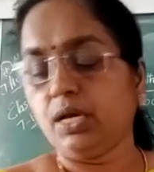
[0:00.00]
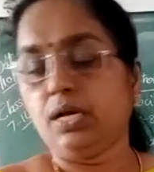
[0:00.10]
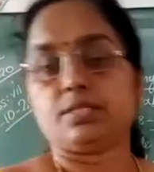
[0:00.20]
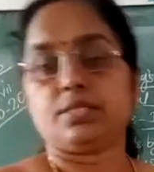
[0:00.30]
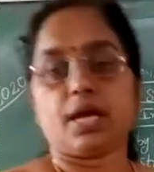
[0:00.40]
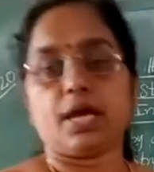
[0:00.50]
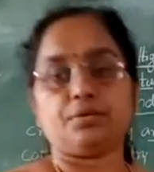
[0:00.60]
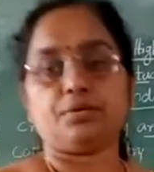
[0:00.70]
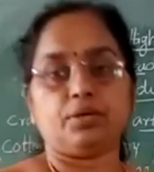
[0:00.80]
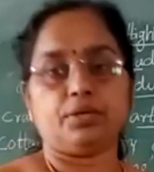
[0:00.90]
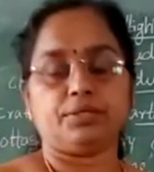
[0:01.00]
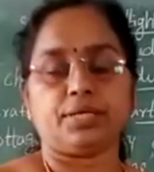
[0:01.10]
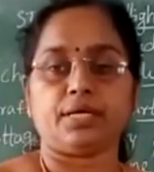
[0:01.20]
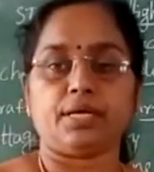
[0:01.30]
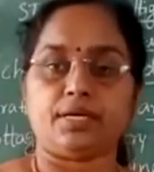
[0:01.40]
See, I told you
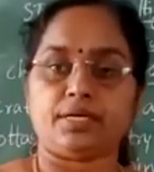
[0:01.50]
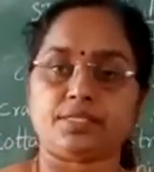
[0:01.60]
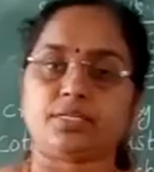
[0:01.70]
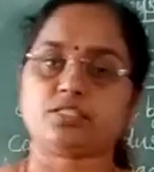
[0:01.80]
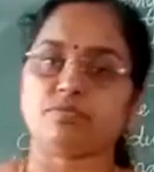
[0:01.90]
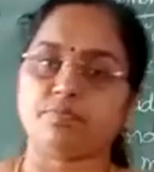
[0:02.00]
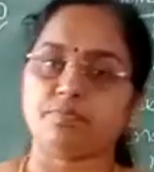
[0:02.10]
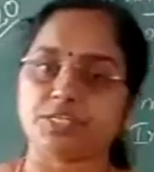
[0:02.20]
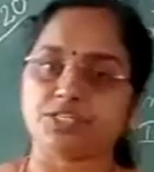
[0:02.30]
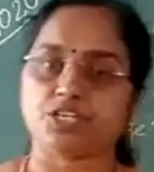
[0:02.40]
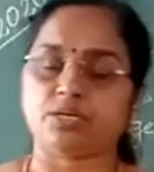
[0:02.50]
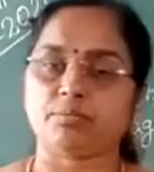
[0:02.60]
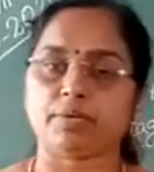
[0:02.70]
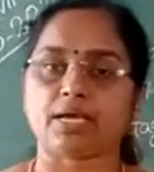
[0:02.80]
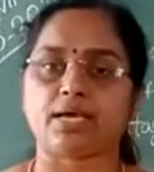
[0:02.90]
that industries,
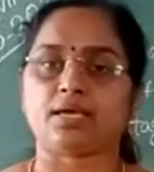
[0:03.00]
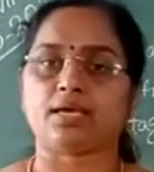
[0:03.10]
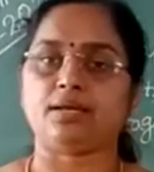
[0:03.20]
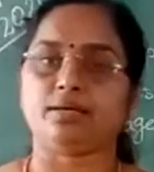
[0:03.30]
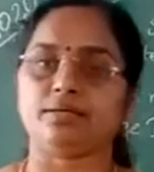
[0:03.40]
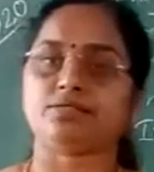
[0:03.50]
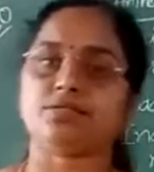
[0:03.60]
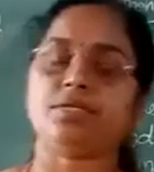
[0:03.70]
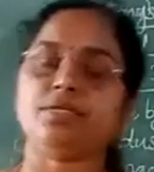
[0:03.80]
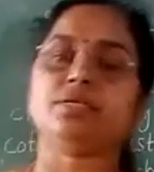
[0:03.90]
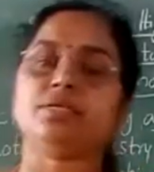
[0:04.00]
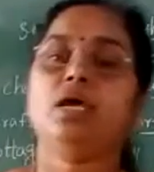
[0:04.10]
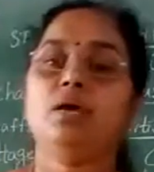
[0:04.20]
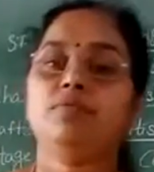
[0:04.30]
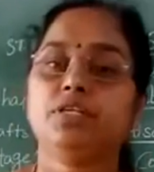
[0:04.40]
mechanical industries,
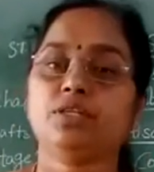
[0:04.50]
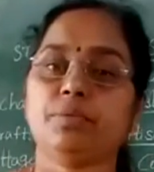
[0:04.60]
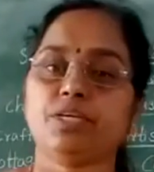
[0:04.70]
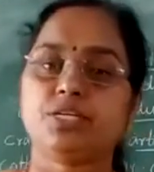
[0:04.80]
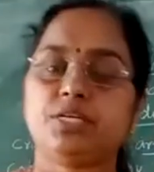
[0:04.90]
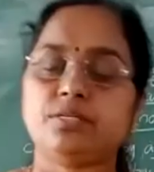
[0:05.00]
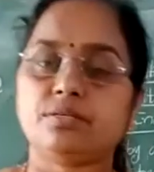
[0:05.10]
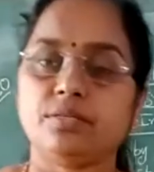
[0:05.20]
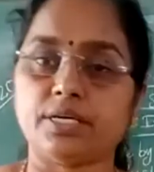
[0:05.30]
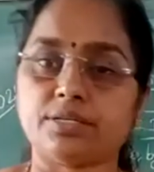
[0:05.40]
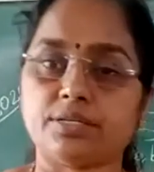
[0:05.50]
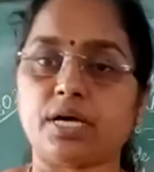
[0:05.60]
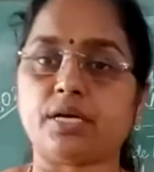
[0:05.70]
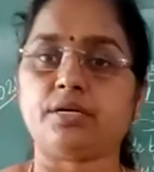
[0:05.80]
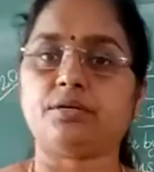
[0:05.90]
with the machines, they
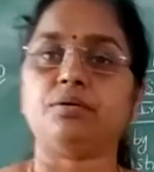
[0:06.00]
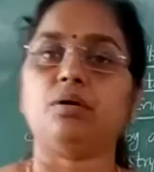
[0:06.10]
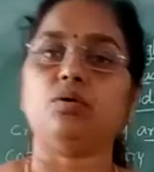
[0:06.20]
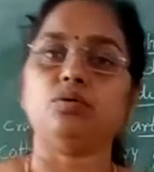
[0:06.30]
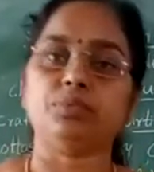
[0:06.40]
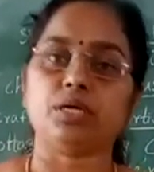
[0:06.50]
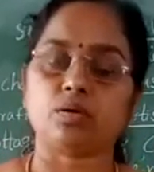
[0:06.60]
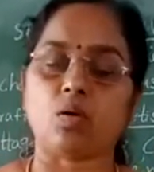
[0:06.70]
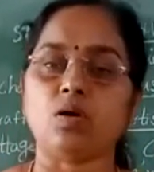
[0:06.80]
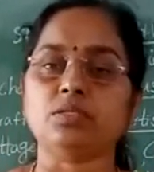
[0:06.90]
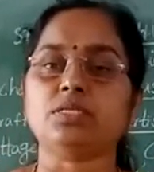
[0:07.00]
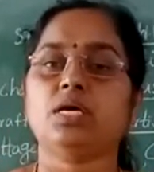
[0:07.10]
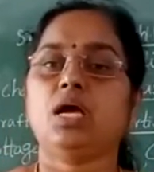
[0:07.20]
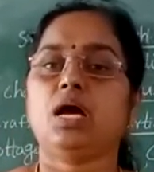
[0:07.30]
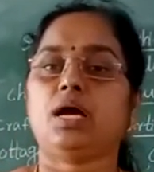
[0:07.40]
started to load the clothes
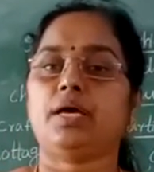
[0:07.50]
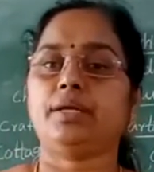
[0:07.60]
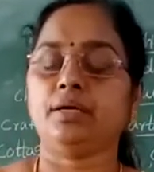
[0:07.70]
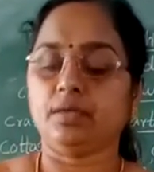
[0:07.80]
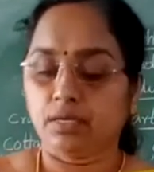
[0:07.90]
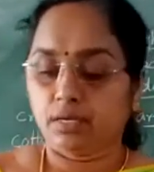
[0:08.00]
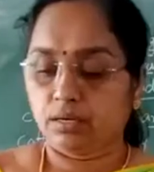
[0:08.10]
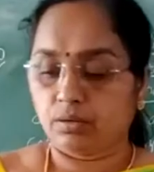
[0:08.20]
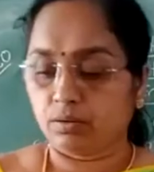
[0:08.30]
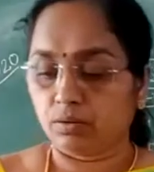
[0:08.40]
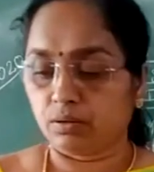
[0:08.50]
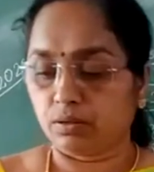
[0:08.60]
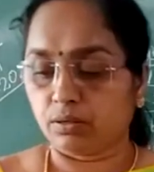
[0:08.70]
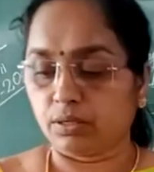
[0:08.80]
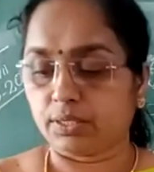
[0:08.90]
and
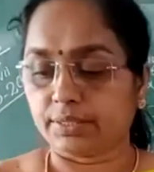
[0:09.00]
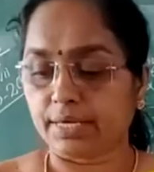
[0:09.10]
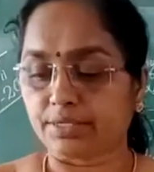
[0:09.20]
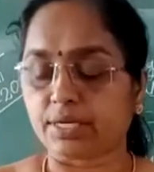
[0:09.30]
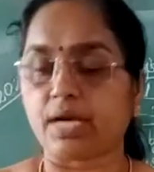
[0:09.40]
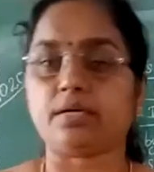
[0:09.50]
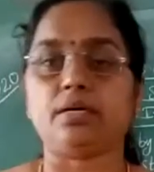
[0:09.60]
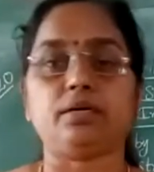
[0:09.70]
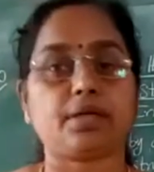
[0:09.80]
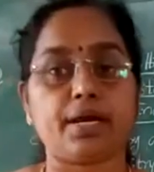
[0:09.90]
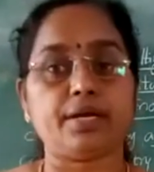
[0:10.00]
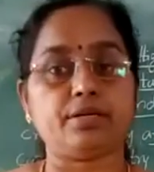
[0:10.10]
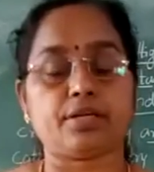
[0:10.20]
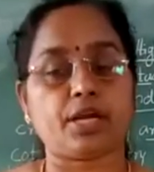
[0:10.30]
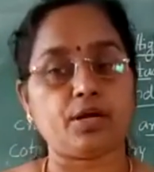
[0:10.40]
they start
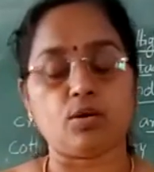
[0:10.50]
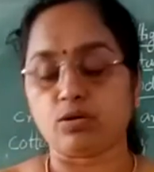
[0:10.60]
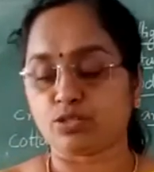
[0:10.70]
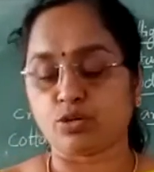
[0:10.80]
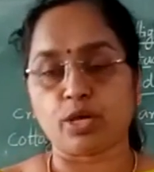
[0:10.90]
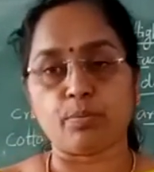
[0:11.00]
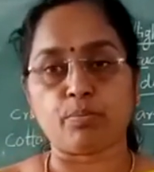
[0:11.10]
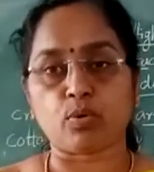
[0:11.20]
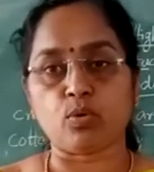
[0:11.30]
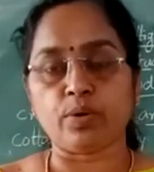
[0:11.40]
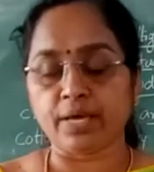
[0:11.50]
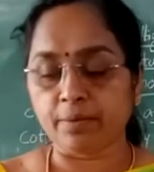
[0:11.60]
trade also improved.